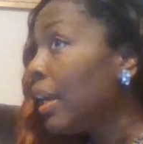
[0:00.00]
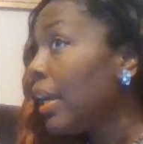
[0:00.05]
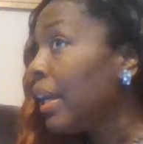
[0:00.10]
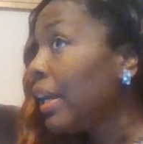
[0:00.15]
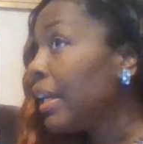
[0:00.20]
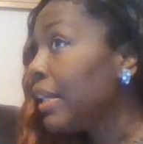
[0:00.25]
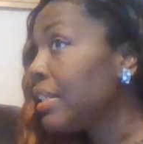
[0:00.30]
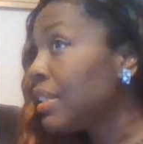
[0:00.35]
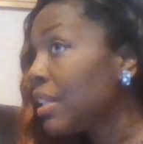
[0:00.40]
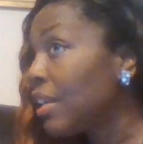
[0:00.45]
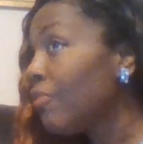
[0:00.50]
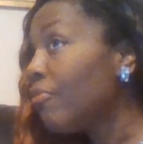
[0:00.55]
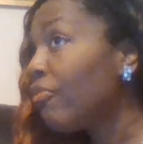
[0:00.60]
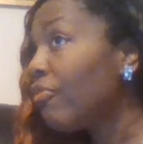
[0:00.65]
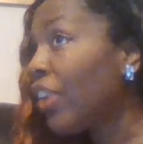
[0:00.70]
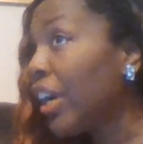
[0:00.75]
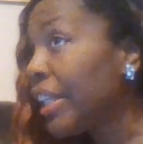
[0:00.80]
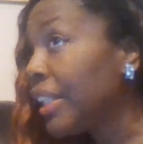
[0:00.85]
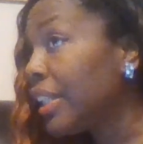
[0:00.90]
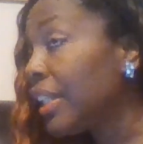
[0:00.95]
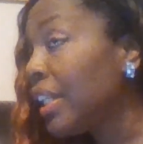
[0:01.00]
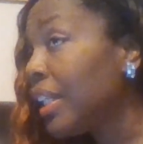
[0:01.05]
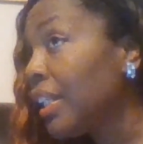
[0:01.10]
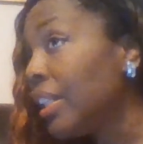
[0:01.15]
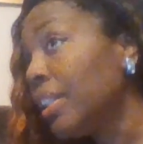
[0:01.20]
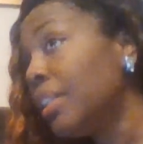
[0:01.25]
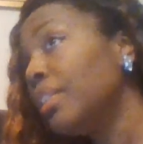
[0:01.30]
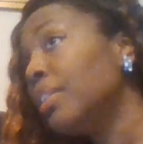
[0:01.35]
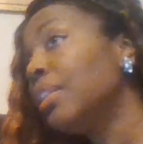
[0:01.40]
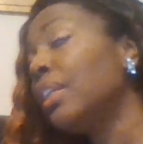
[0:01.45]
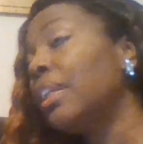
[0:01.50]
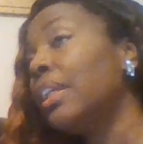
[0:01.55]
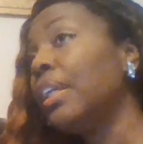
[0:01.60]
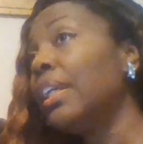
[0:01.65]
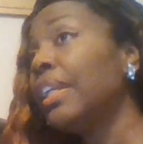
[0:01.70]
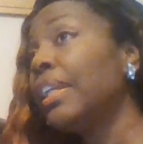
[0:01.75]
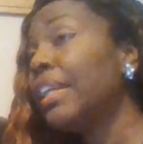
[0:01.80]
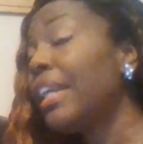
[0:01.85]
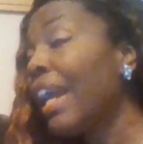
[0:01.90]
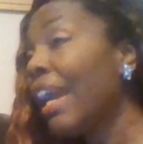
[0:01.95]
He sent funding.
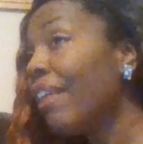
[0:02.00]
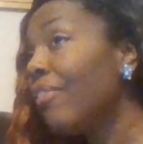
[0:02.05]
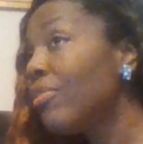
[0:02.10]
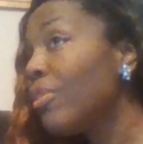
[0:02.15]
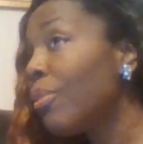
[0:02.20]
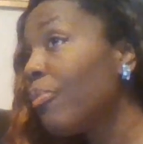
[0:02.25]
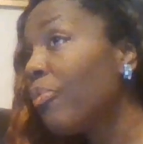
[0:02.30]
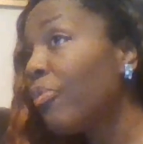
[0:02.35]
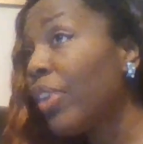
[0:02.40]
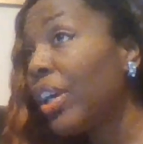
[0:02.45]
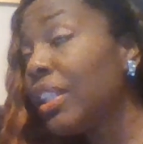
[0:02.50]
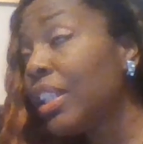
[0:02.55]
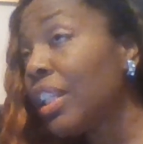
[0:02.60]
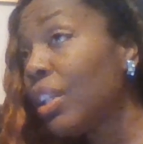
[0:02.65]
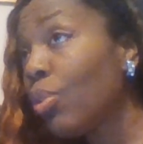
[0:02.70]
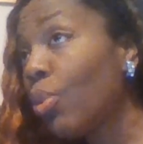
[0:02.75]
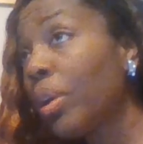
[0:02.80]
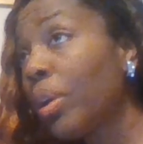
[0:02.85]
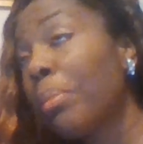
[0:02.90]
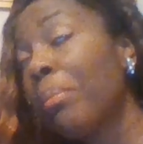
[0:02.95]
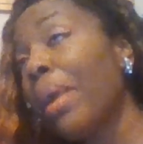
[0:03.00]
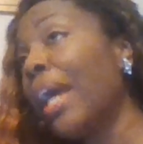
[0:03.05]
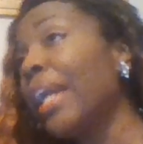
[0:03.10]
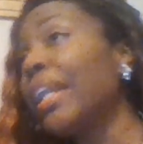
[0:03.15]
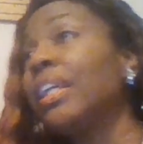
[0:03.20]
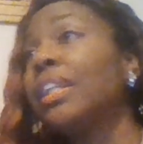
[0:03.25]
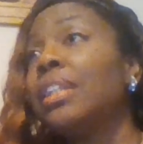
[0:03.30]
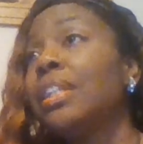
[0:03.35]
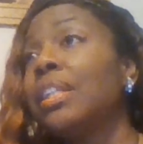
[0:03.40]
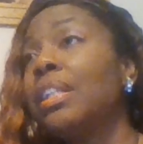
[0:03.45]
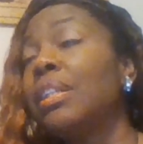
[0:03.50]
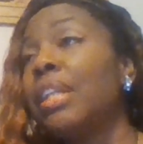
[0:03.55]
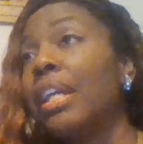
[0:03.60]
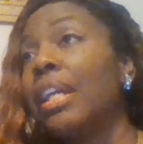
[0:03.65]
He gave them funding automatically.